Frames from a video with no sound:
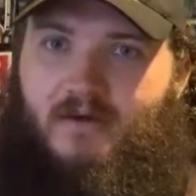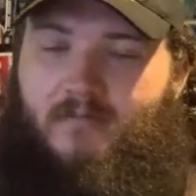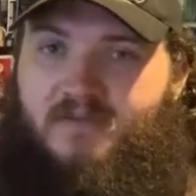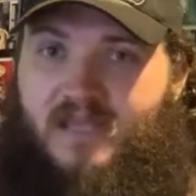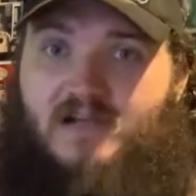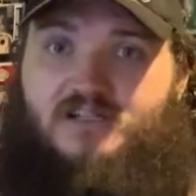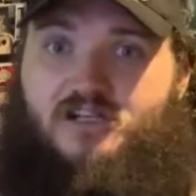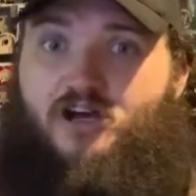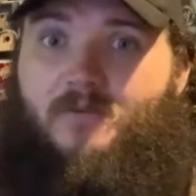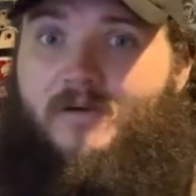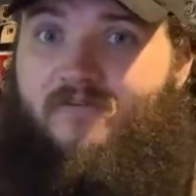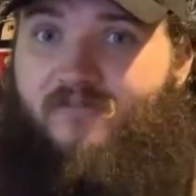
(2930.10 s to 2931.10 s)
Potentially could
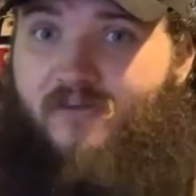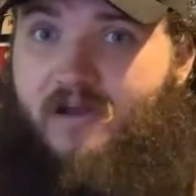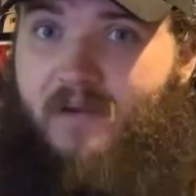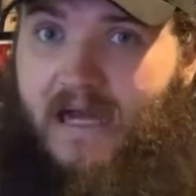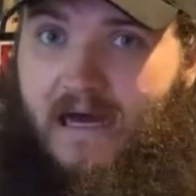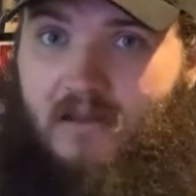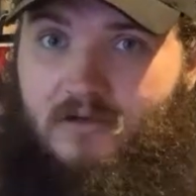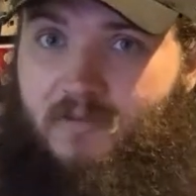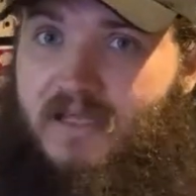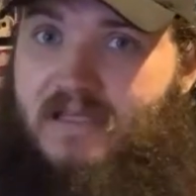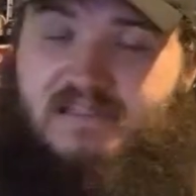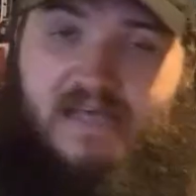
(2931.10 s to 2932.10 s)
have been Finn Balor, but
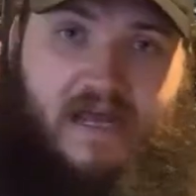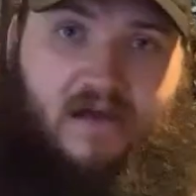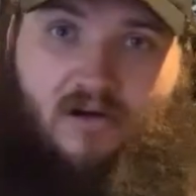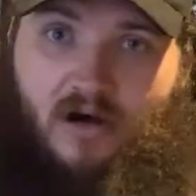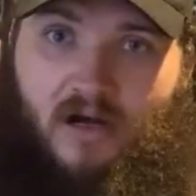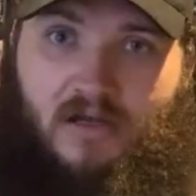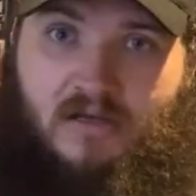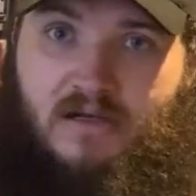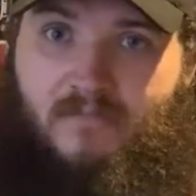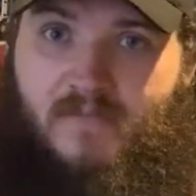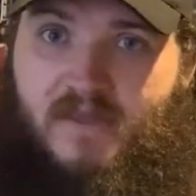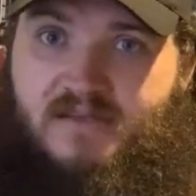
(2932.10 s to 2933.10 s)
he's taking on
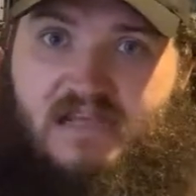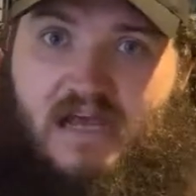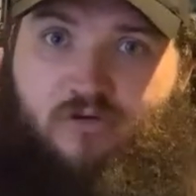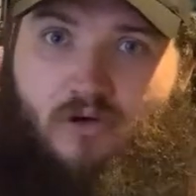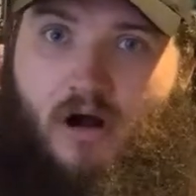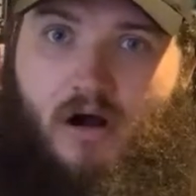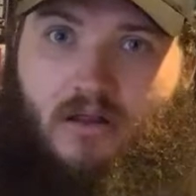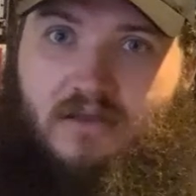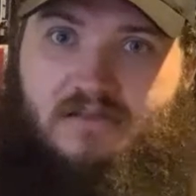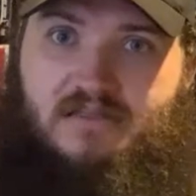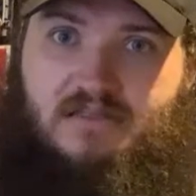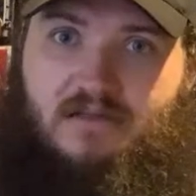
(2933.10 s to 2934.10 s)
Seth
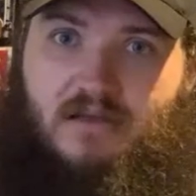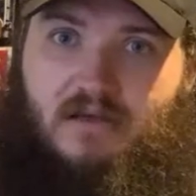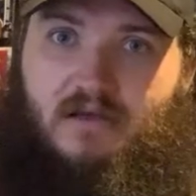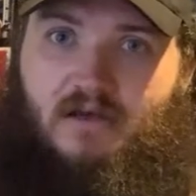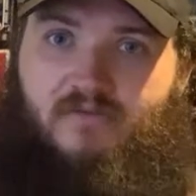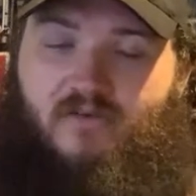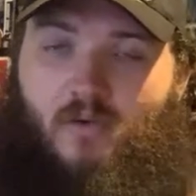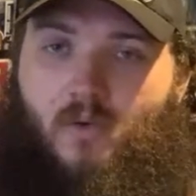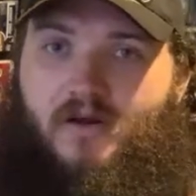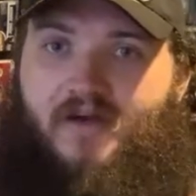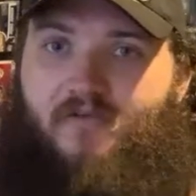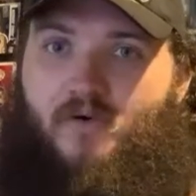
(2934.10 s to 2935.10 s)
Rollins for the
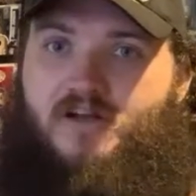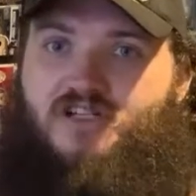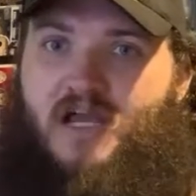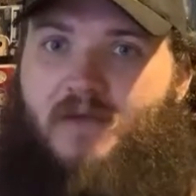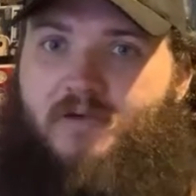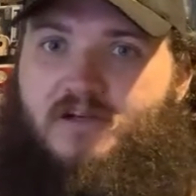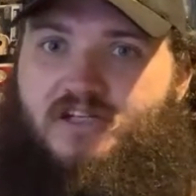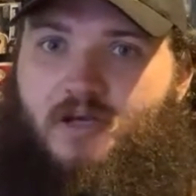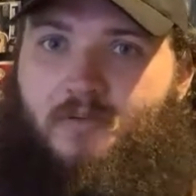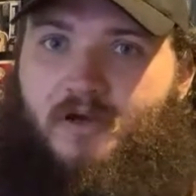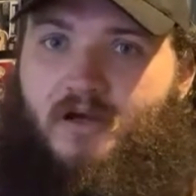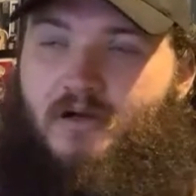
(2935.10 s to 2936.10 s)
World Heavyweight Championship
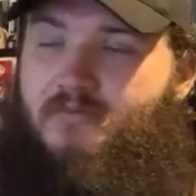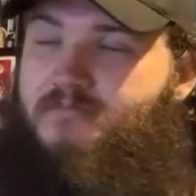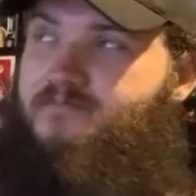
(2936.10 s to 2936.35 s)
here.